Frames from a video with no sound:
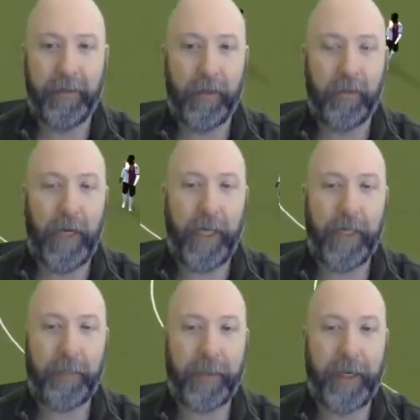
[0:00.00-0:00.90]
O'Reilly
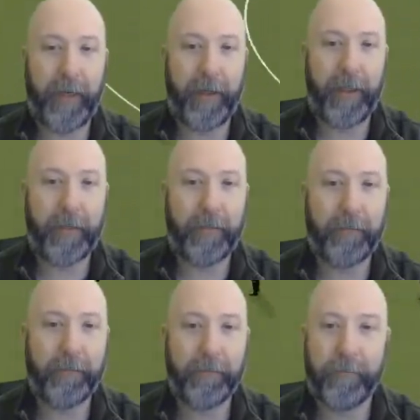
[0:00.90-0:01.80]
up to Kearney.
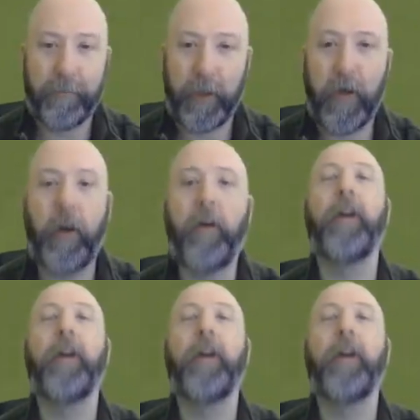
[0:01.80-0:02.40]
Oh!